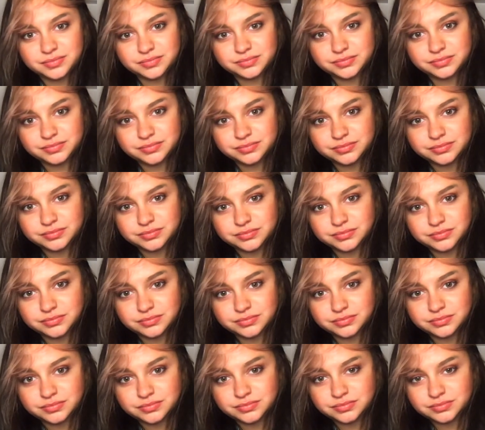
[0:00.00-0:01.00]

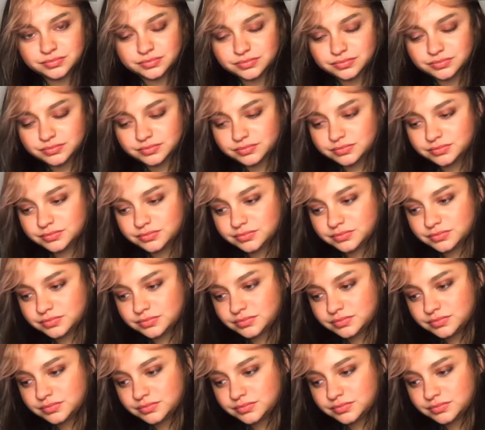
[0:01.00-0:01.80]
Nothing is said.